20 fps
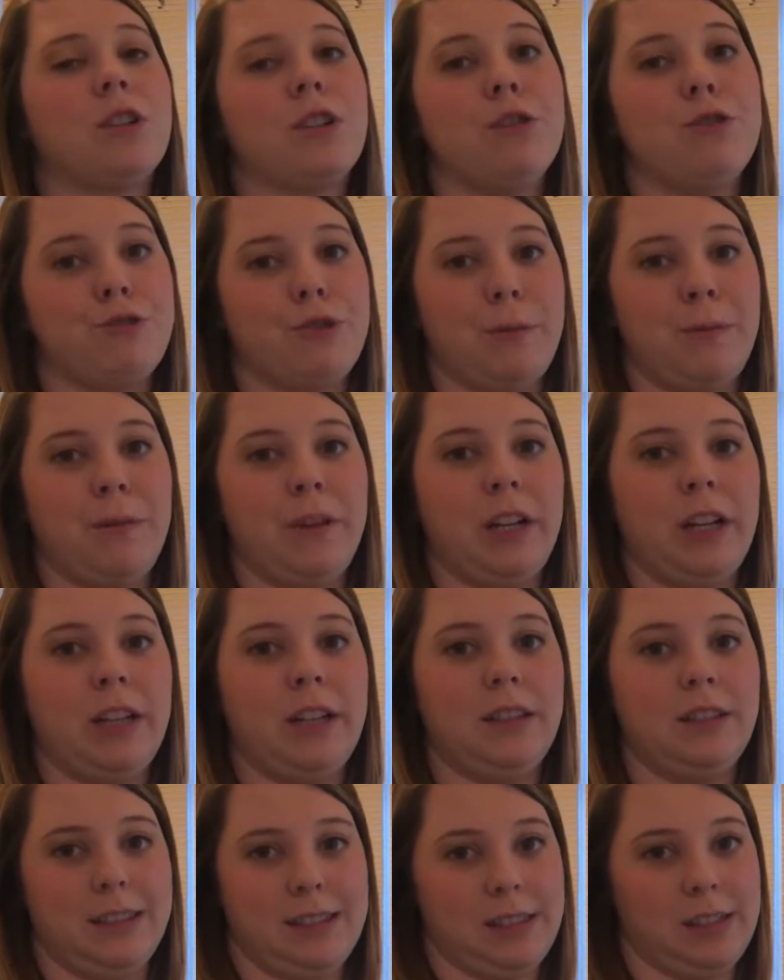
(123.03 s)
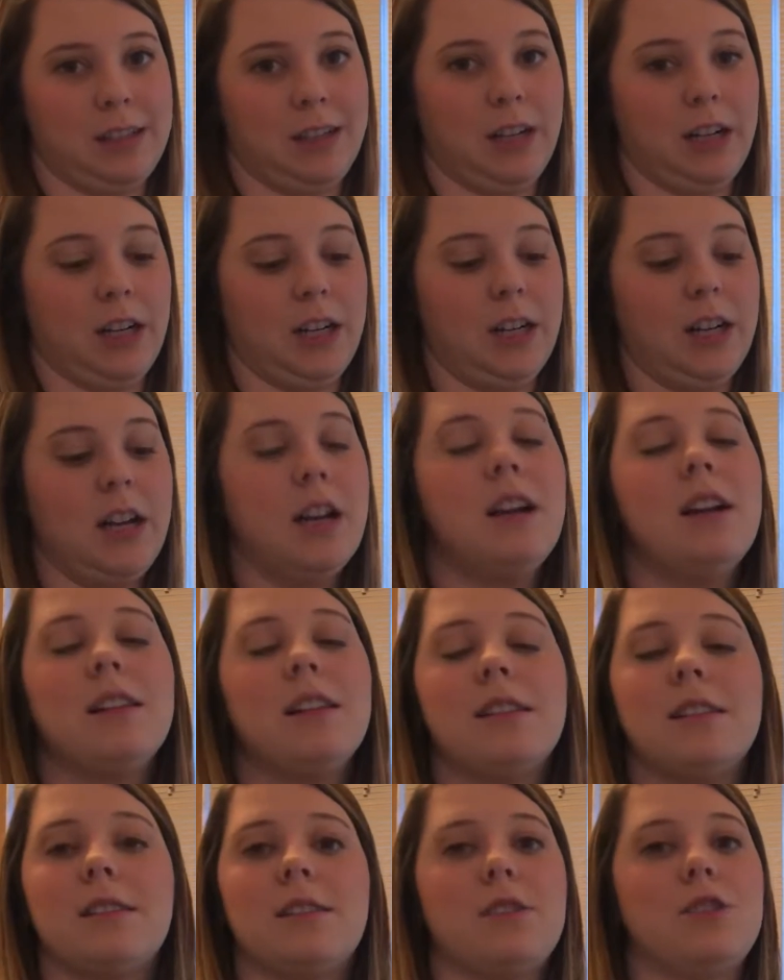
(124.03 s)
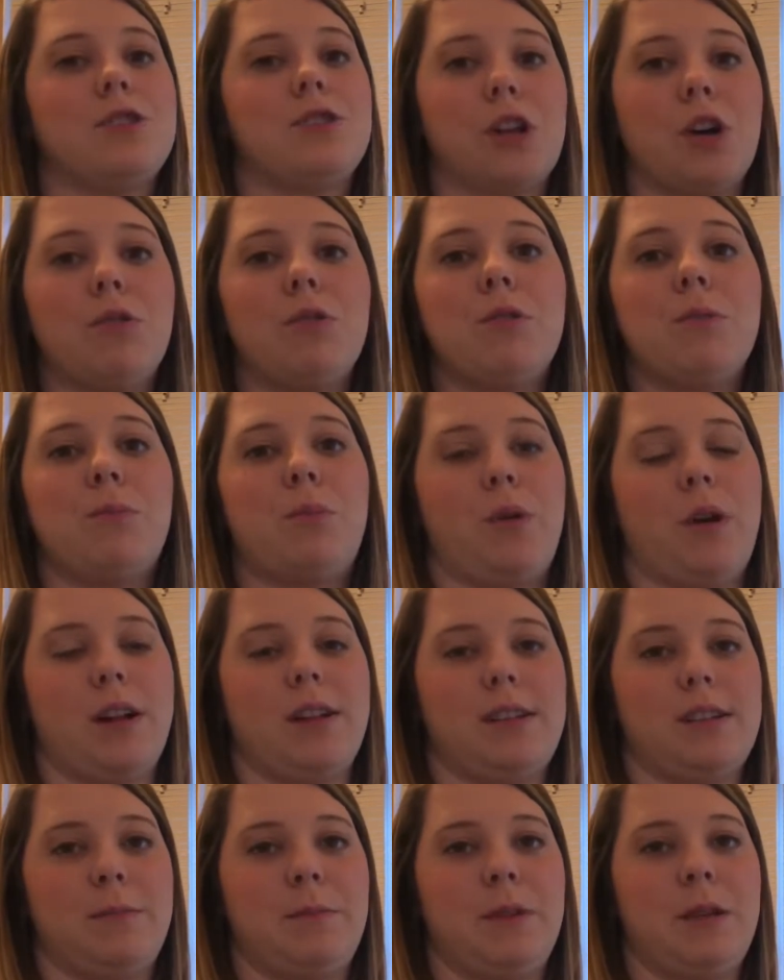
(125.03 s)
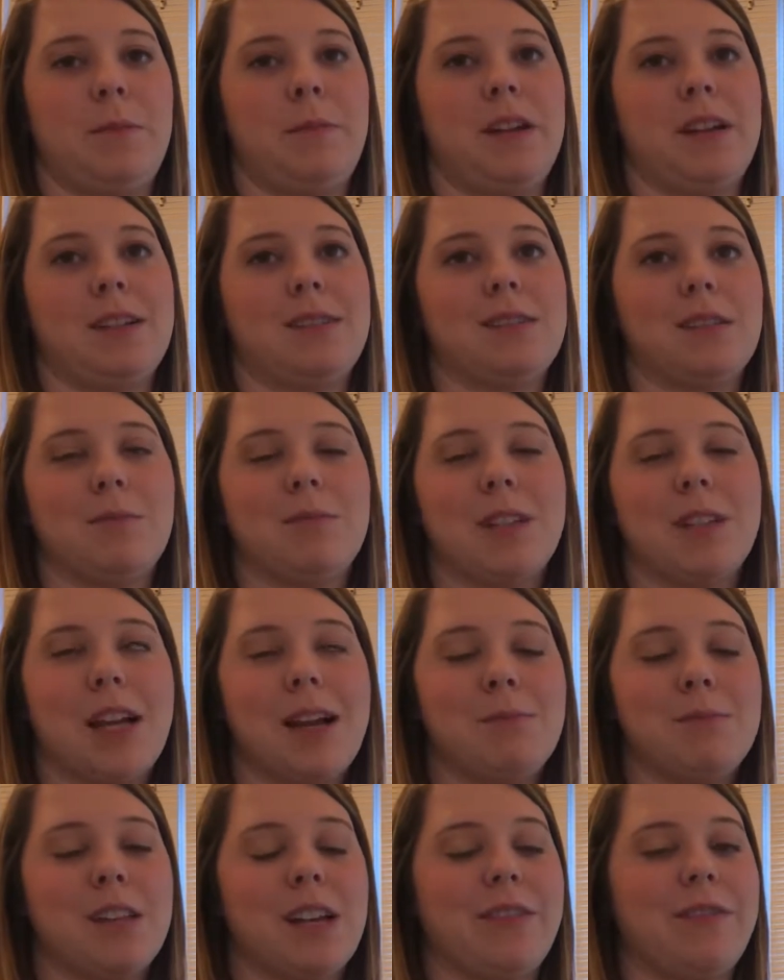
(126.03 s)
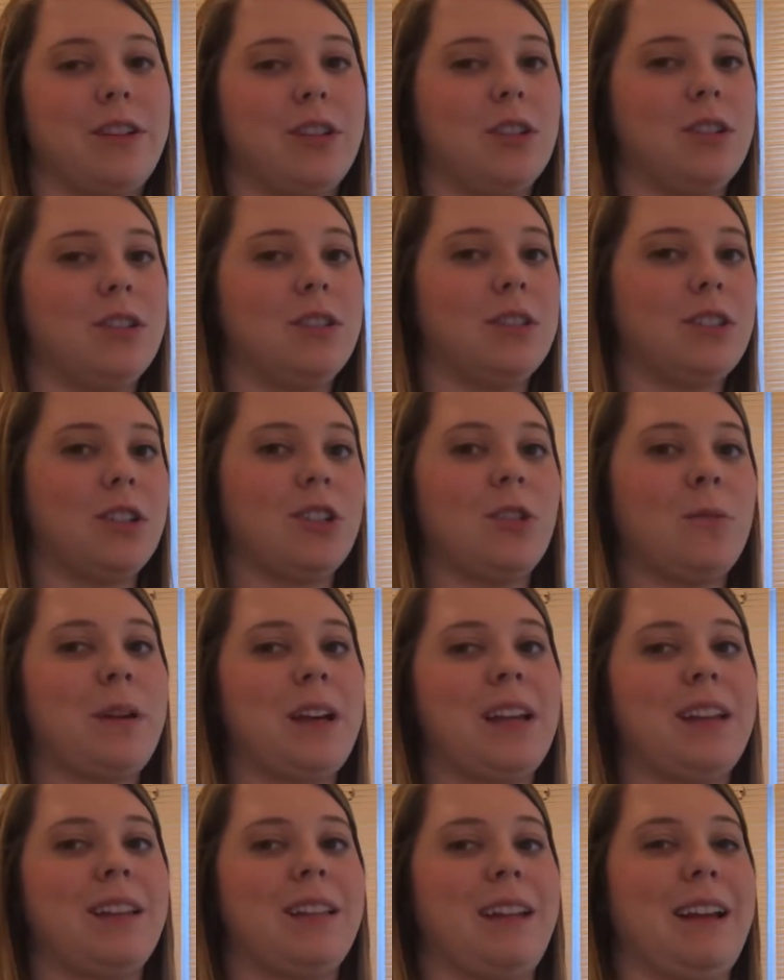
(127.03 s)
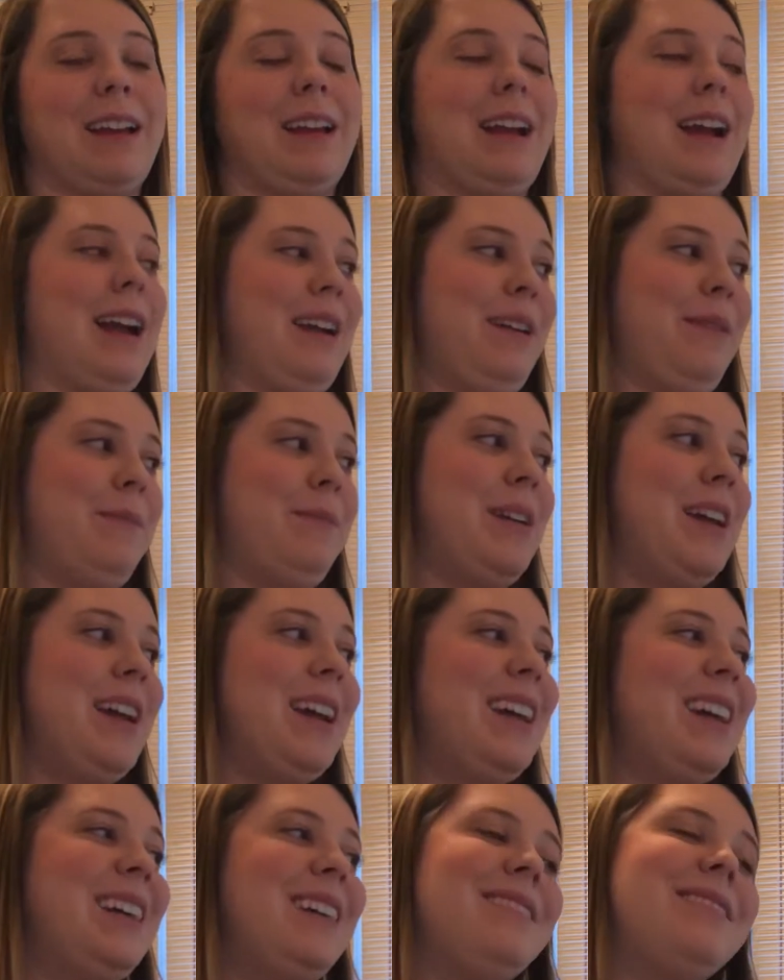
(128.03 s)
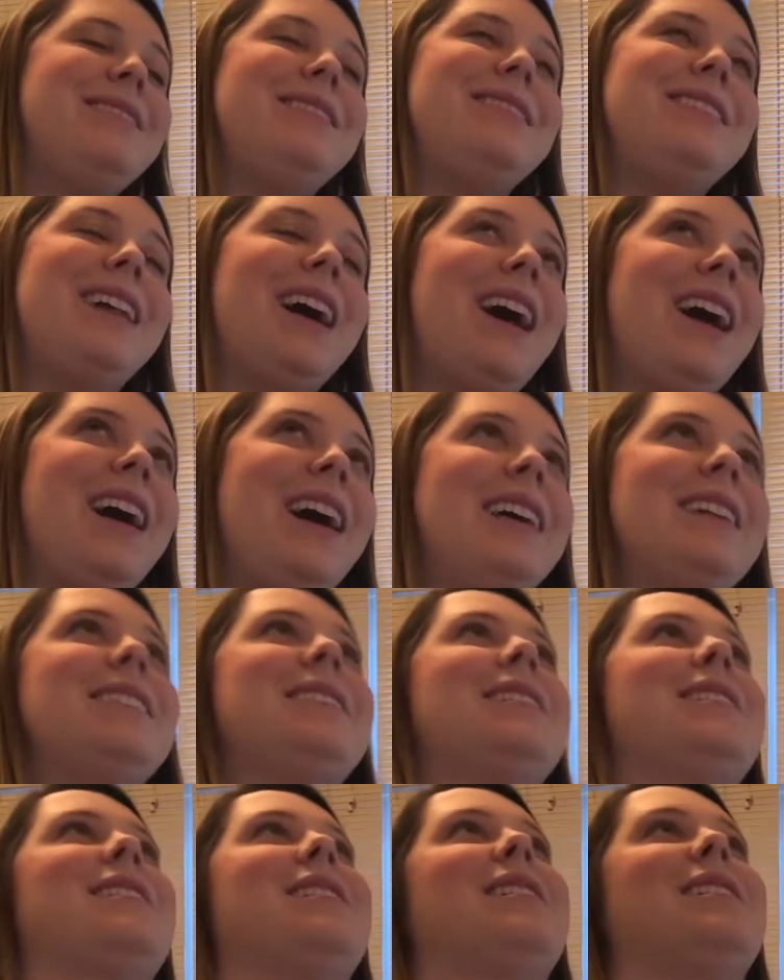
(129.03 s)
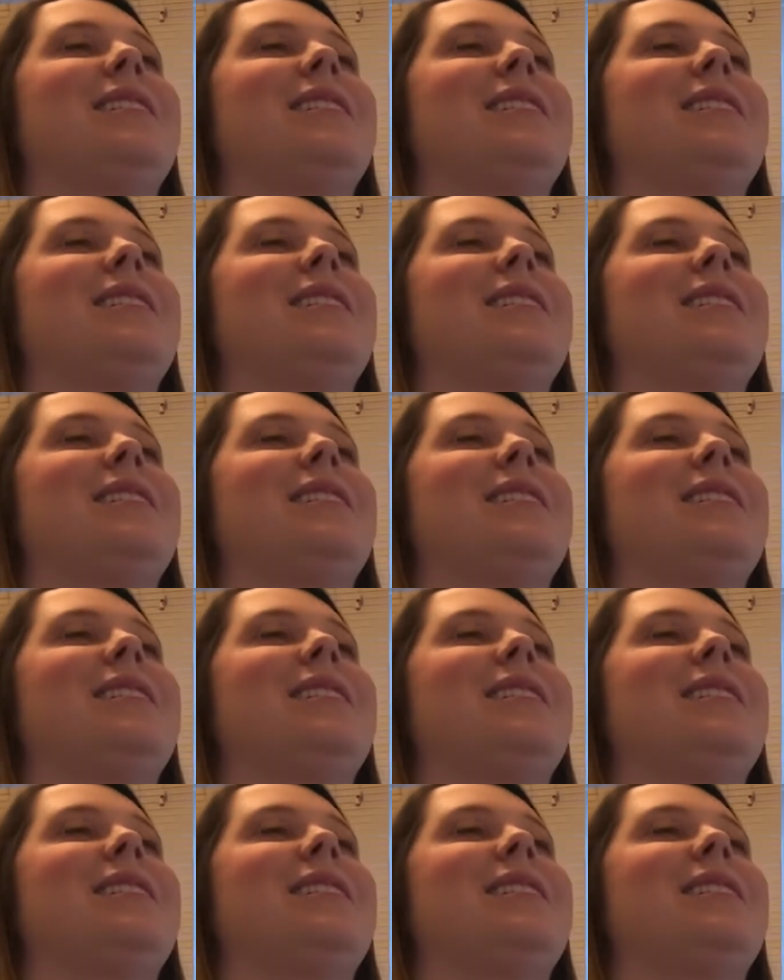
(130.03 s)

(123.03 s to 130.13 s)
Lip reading: contributing listener. This is so important to me because sometimes I feel a little bit like I'm not